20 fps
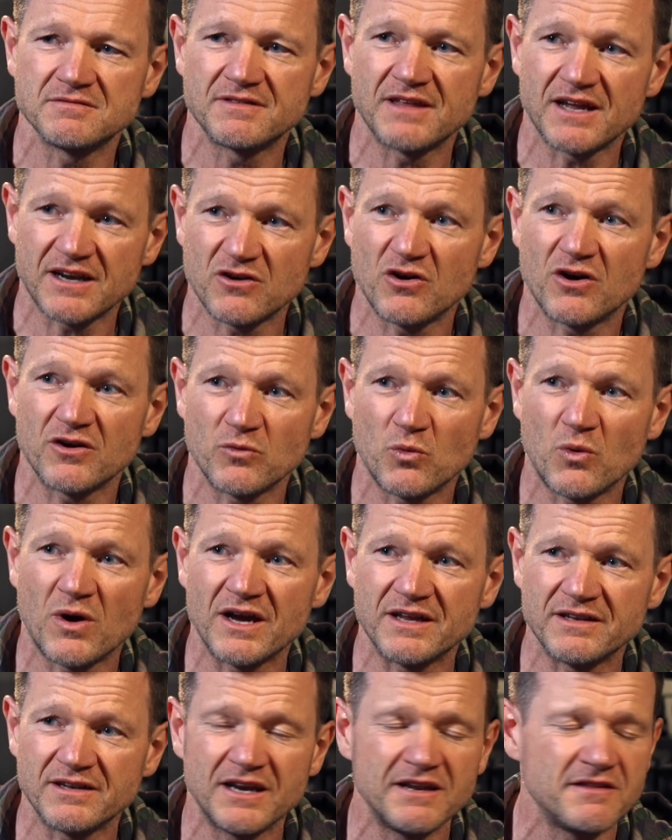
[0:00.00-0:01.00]
that kind of
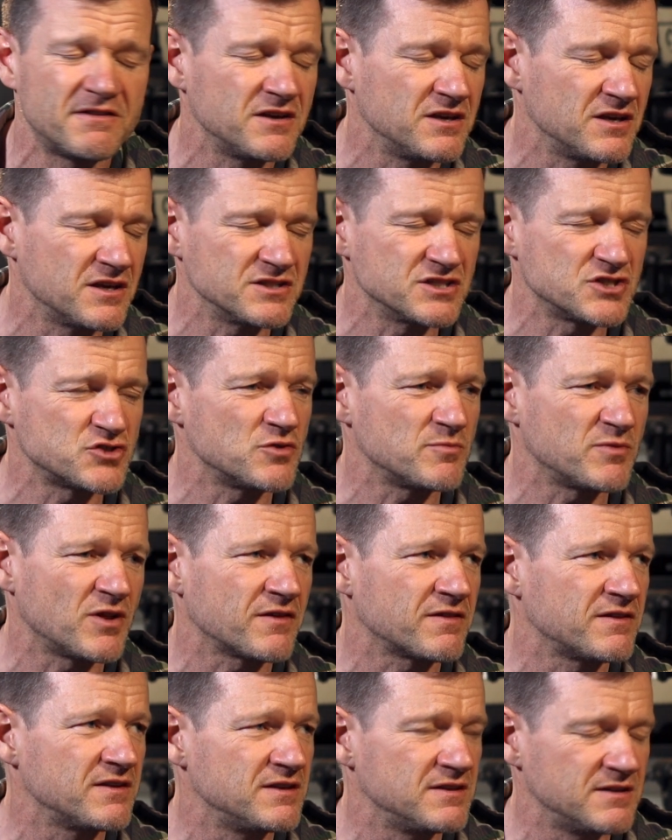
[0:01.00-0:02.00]
weight, anything you can strip,
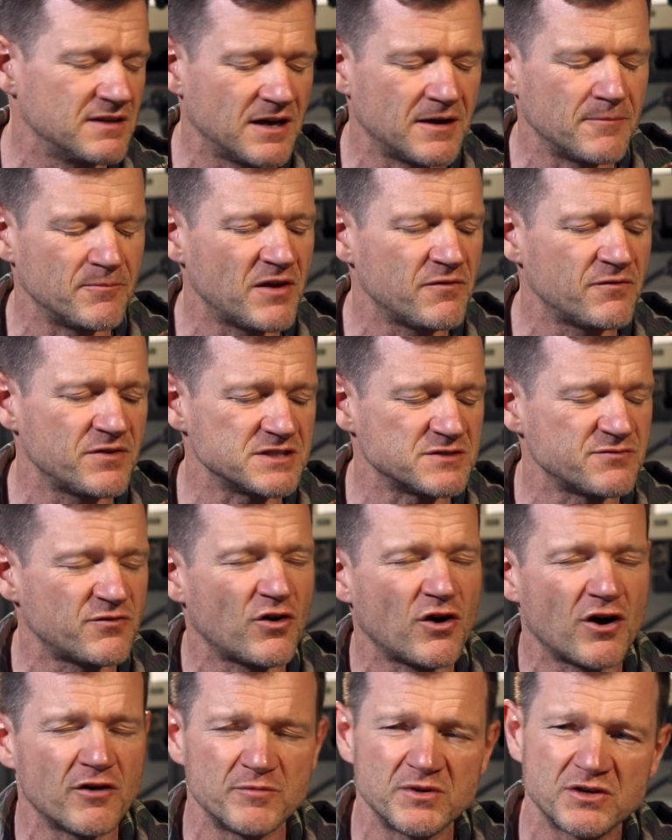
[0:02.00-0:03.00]
like the
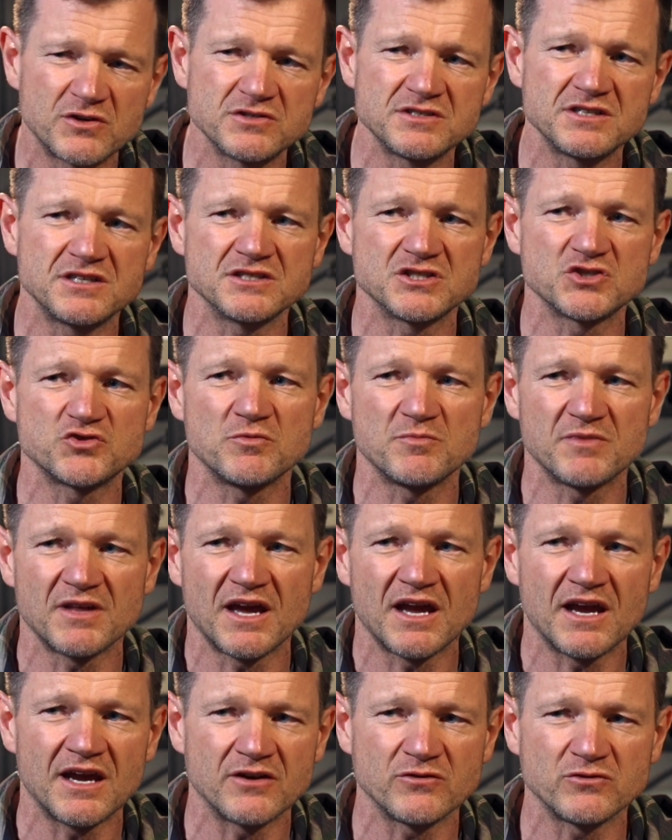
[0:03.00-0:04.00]
FS5, because you can strip the
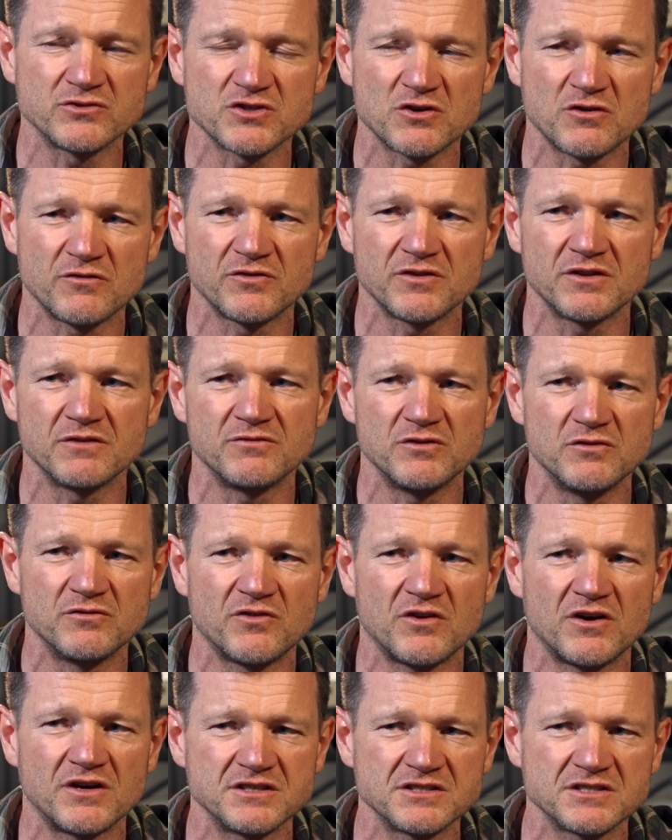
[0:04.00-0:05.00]
handles off and the
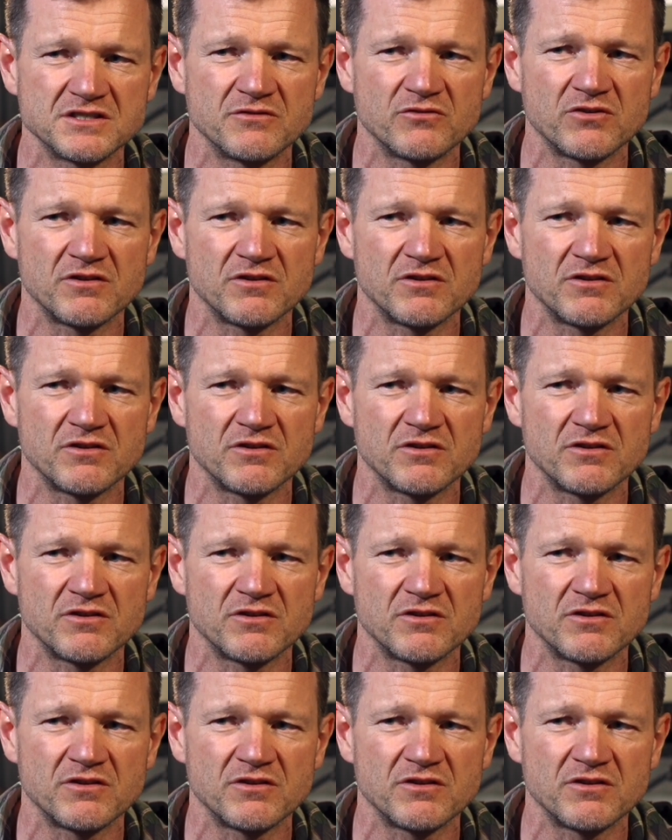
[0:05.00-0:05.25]
viewfinders and